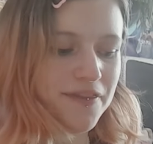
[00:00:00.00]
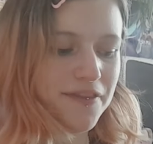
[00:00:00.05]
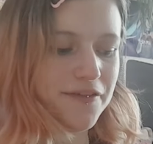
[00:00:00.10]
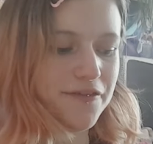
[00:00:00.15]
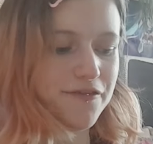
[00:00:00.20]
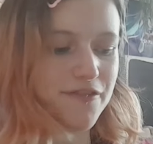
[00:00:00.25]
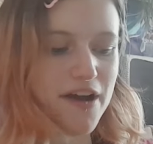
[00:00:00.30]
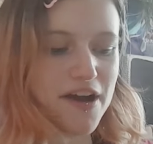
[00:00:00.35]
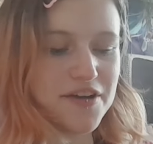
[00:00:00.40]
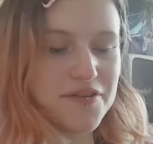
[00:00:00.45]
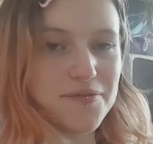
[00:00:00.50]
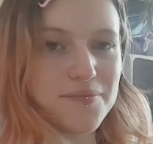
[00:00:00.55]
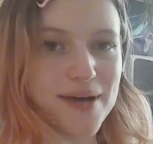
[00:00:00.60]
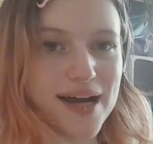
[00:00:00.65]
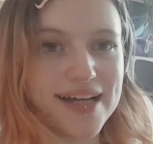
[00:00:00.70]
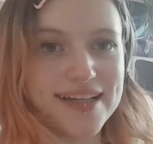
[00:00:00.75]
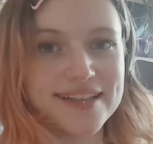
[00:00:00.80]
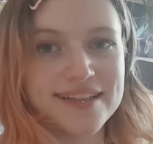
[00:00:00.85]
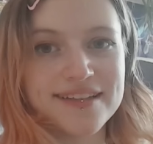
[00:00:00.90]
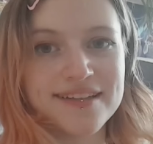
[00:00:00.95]
the final
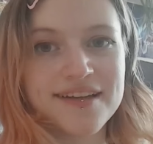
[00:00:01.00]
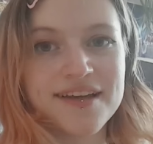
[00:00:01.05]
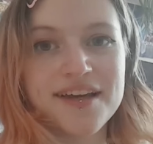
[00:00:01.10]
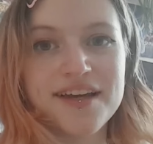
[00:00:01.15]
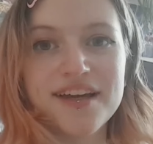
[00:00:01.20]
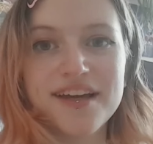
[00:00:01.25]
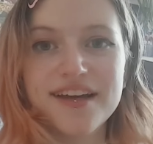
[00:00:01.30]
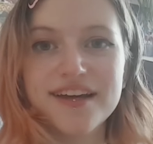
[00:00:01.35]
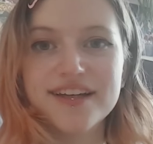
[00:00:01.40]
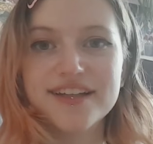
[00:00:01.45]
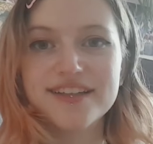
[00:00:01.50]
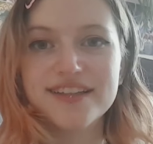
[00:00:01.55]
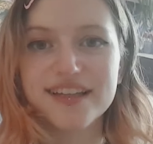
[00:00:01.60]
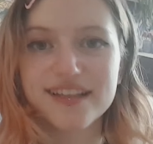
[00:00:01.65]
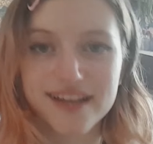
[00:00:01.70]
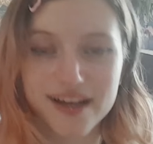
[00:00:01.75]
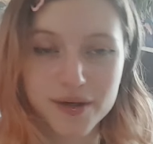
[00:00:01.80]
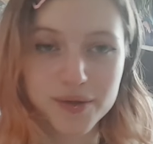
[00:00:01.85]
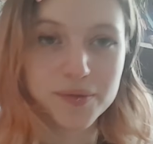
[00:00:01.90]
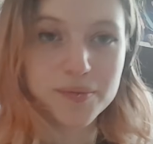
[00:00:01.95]
pattern,
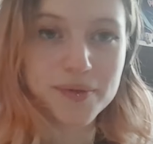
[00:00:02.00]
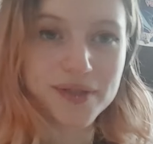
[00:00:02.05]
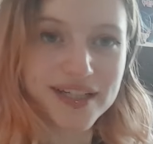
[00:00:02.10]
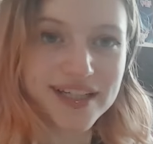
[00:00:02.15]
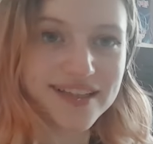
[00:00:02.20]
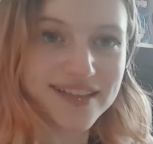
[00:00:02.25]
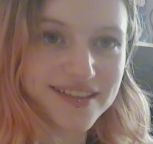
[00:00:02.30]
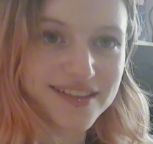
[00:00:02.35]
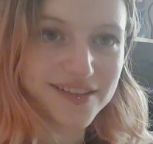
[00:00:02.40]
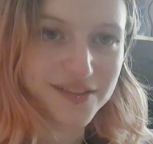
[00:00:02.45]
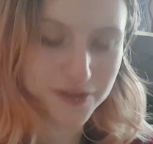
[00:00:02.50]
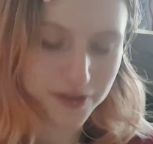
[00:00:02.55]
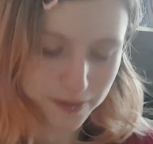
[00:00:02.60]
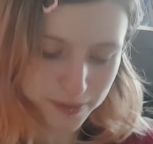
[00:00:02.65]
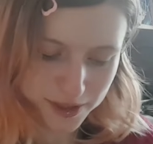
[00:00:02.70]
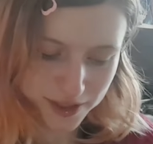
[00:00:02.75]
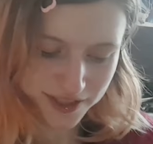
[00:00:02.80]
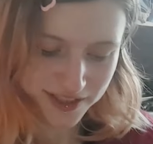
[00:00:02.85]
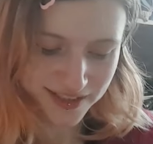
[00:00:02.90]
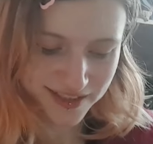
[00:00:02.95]
then I will put it in the
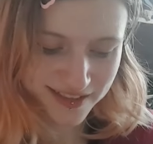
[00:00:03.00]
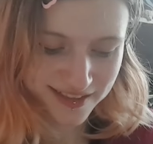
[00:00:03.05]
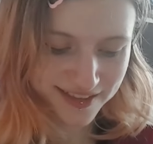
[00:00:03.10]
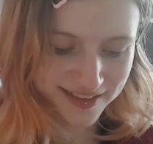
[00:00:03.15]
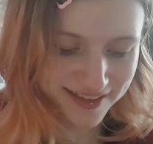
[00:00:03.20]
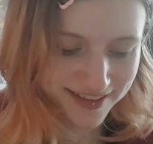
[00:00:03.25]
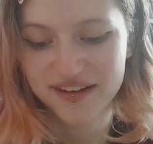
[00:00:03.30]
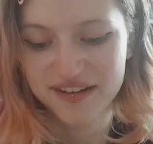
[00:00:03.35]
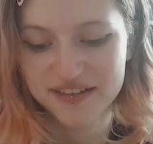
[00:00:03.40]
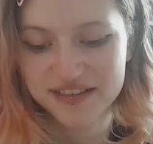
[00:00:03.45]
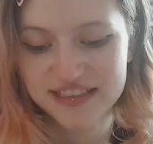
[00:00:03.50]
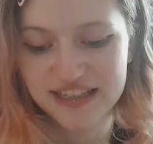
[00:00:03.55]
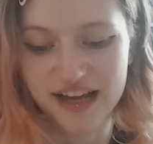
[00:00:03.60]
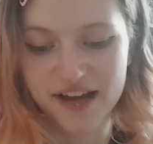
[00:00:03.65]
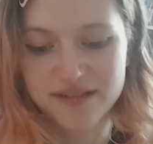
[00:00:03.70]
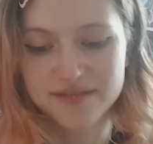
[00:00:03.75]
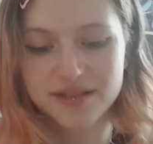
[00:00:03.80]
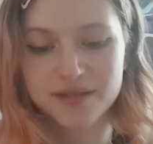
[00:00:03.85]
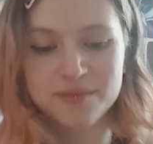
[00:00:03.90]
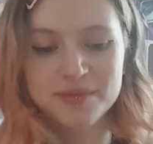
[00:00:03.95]
description. Yeah,
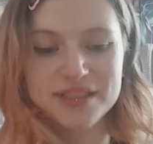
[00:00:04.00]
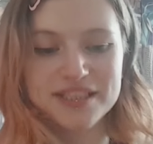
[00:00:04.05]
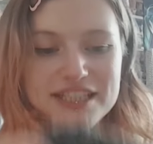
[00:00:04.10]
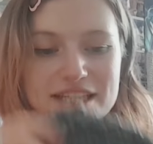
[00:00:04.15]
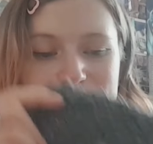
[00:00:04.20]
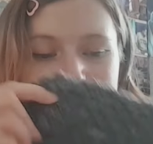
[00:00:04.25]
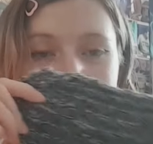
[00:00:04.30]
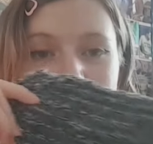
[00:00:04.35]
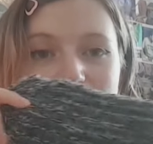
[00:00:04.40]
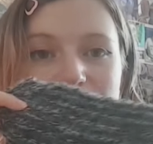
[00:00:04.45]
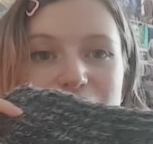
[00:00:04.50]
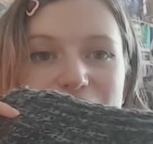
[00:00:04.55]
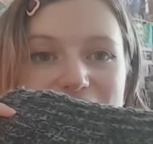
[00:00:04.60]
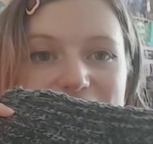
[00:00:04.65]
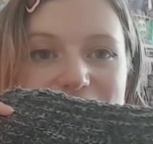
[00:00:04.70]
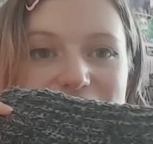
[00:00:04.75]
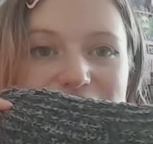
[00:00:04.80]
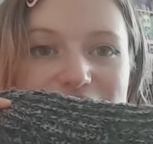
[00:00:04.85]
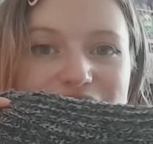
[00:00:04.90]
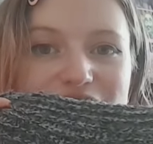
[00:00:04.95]
I'm gonna keep going
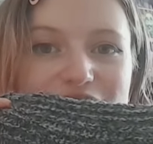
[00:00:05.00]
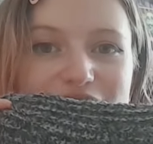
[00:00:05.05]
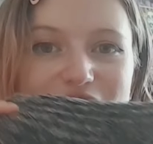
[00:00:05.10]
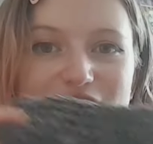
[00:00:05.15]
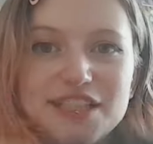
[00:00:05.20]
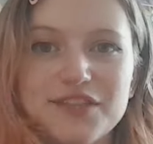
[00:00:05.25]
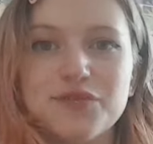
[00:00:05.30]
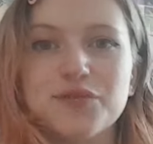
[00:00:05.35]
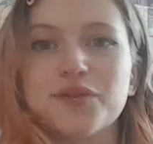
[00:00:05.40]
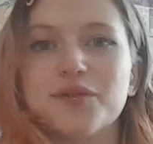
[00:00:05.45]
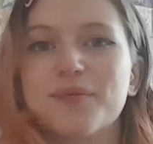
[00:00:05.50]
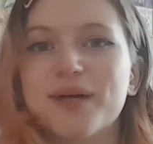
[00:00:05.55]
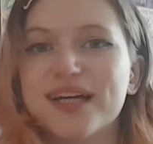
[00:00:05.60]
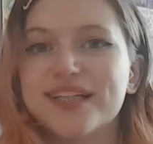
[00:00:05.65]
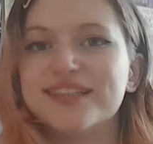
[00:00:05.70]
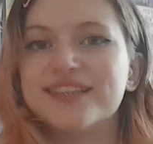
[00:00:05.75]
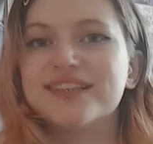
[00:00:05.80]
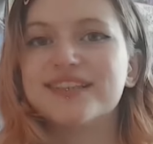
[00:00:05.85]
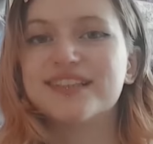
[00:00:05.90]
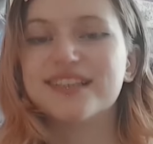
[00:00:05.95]
around. If you want the
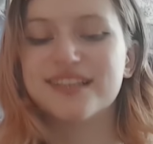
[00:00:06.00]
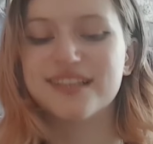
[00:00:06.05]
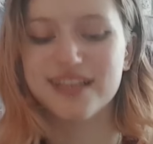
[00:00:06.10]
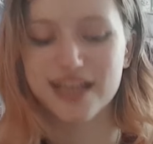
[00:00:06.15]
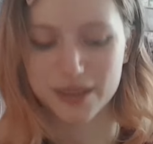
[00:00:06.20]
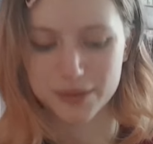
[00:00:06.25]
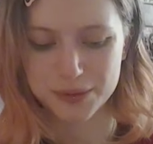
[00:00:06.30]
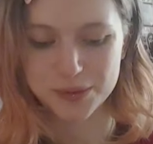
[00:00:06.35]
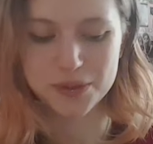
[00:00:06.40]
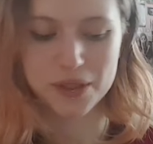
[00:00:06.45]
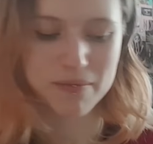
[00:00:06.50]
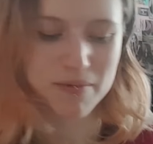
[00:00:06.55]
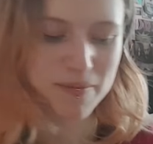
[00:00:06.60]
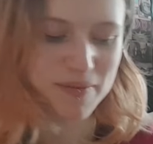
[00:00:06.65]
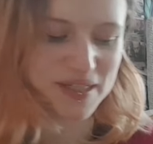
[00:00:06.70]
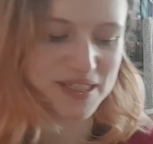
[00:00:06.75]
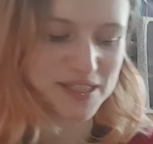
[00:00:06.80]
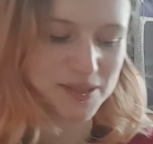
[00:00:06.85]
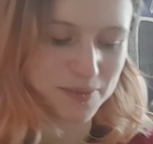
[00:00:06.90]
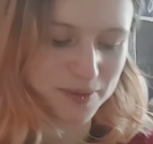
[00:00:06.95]
pattern, I will try my
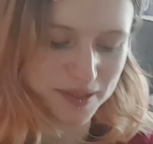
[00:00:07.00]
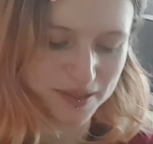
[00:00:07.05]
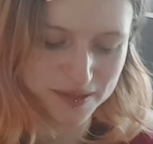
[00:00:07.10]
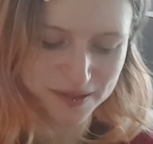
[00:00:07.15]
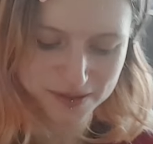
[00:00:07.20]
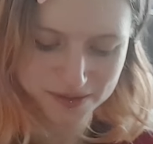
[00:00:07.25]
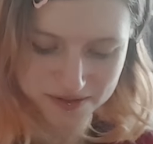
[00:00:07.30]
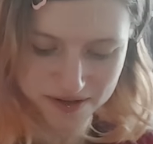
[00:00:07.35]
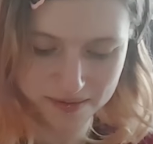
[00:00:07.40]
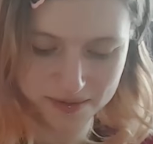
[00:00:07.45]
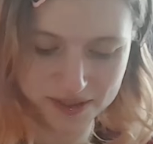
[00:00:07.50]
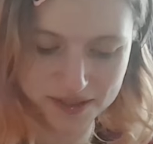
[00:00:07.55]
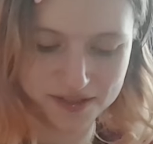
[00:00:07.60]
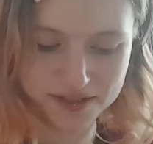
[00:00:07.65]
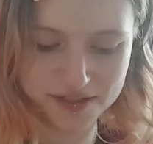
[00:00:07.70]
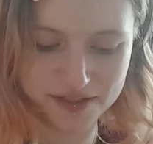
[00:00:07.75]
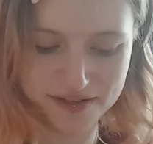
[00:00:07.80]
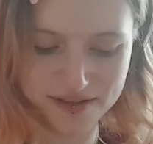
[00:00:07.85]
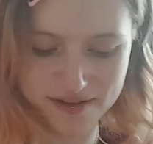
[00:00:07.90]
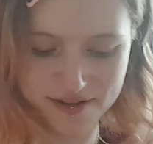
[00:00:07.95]
best to put it in the description
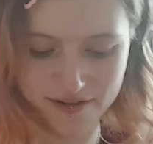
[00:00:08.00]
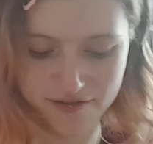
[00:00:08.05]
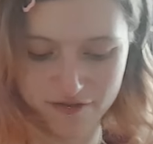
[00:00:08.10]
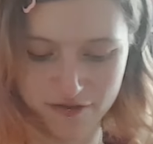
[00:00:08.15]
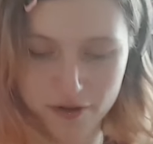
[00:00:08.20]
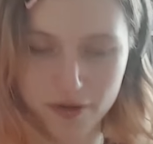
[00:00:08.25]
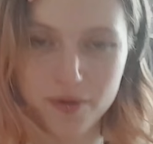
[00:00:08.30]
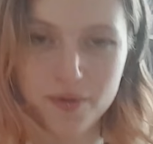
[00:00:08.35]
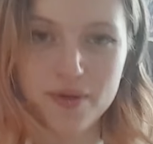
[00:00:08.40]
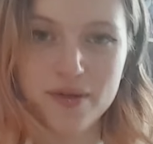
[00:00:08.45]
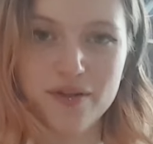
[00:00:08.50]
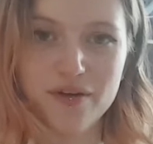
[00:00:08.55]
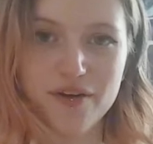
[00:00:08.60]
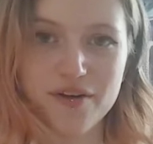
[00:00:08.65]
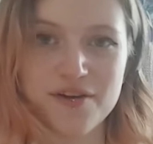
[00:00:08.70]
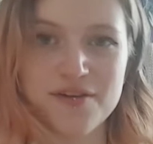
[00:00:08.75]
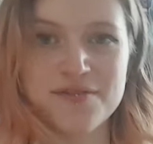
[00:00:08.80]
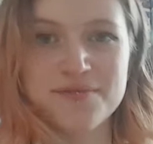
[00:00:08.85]
so that you can follow along.